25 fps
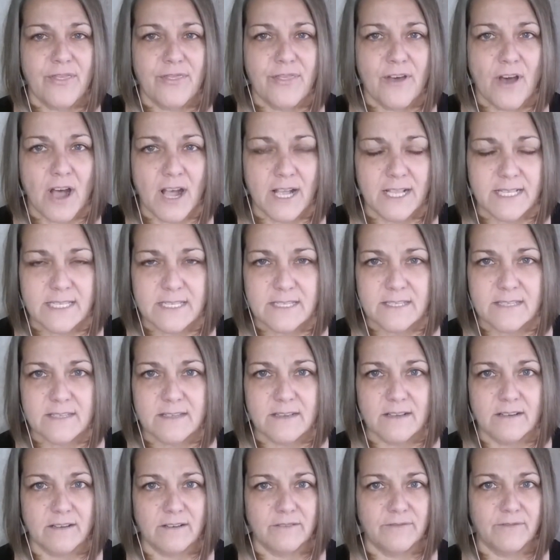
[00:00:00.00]
thoughts
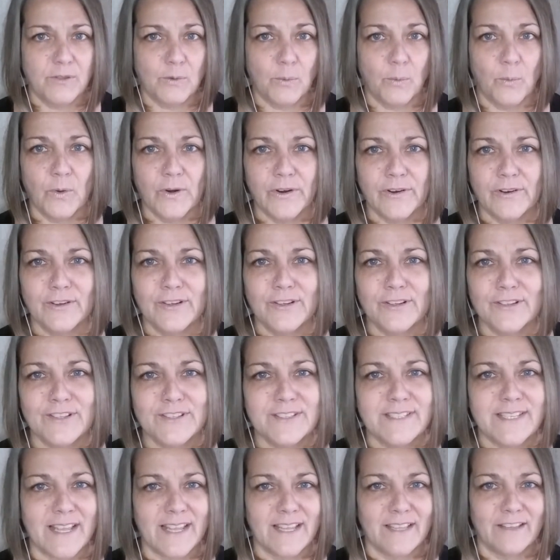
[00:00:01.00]
of the
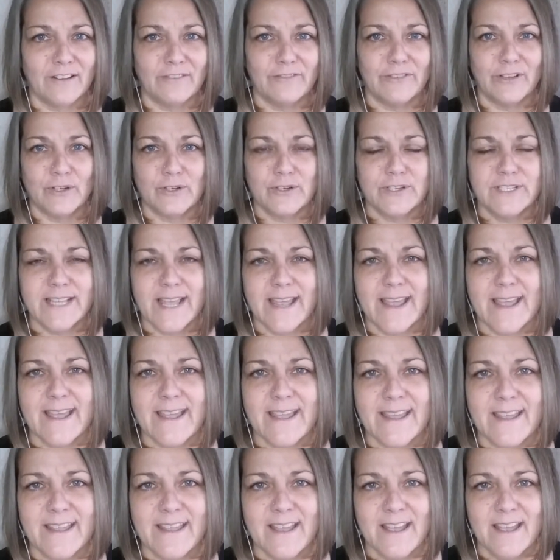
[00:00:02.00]
world and of your
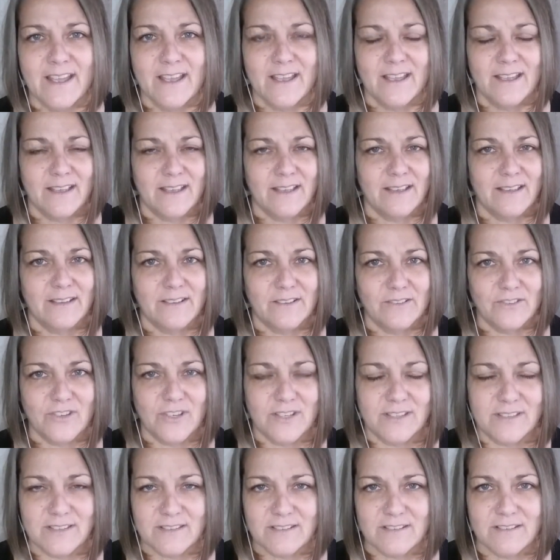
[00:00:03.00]
day
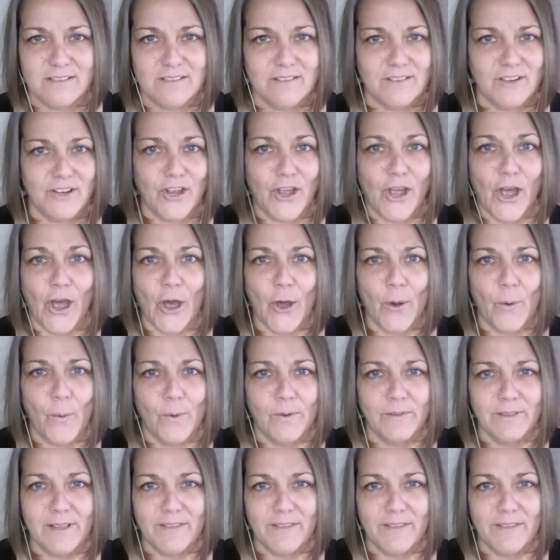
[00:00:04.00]
just go.